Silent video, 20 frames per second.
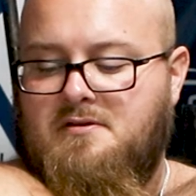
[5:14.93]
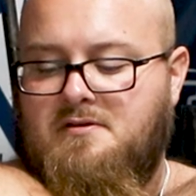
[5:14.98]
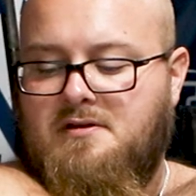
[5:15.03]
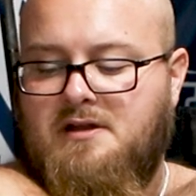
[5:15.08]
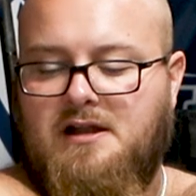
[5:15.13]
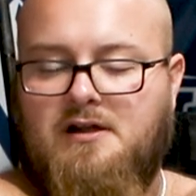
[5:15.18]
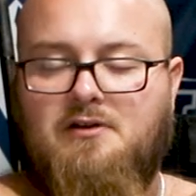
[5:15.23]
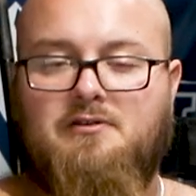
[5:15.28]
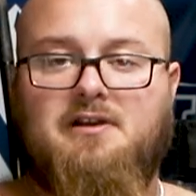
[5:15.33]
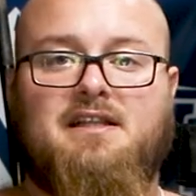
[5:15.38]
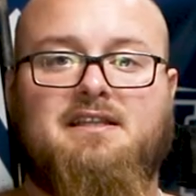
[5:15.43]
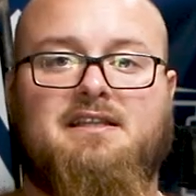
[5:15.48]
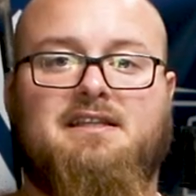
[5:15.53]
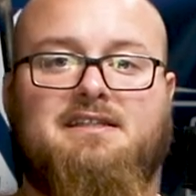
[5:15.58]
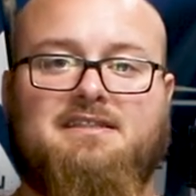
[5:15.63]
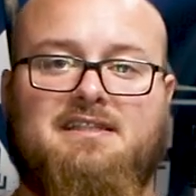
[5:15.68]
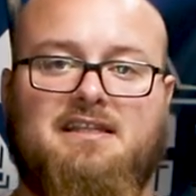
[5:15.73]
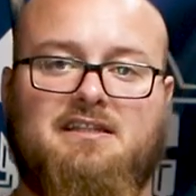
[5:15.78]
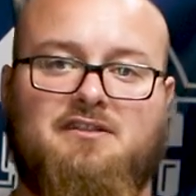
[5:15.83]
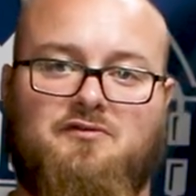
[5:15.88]
All right, I'll get
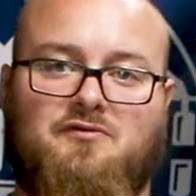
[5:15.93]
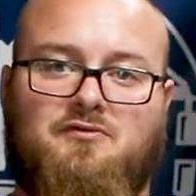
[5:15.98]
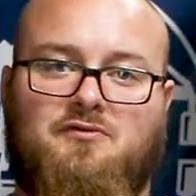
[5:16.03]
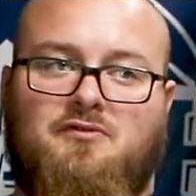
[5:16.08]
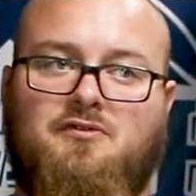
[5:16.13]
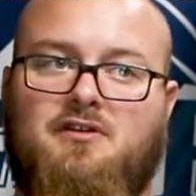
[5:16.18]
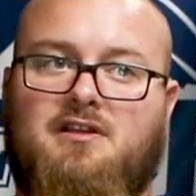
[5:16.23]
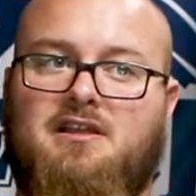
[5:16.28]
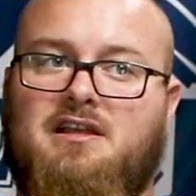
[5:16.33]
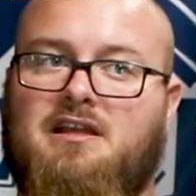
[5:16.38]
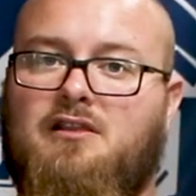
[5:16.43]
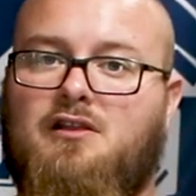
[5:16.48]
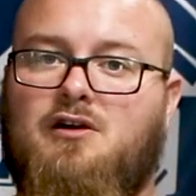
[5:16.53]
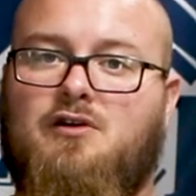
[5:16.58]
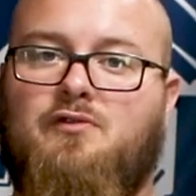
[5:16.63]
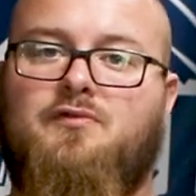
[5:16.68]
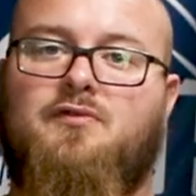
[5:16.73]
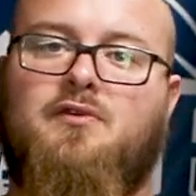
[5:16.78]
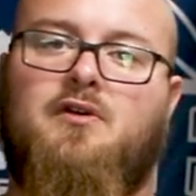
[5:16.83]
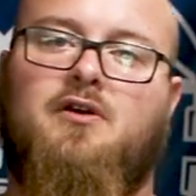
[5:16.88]
these things really
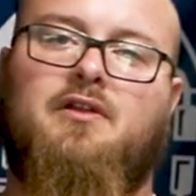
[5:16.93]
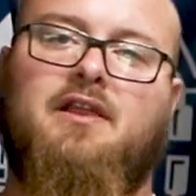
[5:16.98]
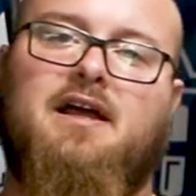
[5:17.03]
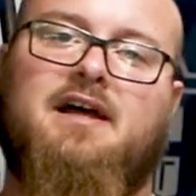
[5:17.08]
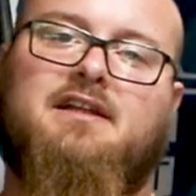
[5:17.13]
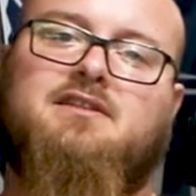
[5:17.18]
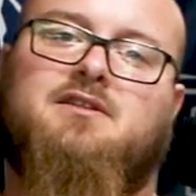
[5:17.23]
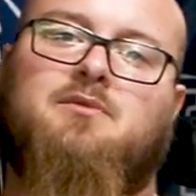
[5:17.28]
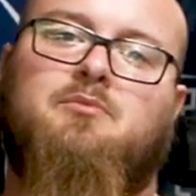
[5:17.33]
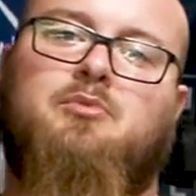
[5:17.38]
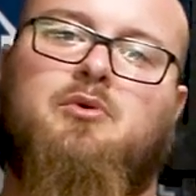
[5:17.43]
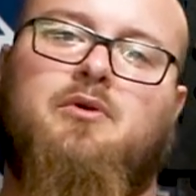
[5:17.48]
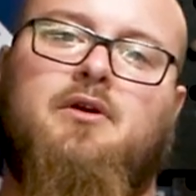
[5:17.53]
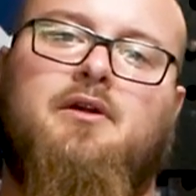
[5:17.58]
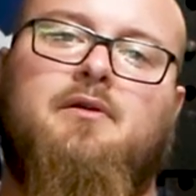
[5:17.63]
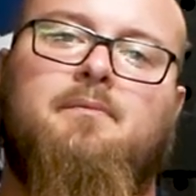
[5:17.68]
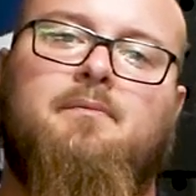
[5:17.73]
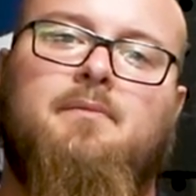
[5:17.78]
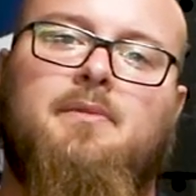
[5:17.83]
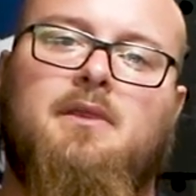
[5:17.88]
low for all that support.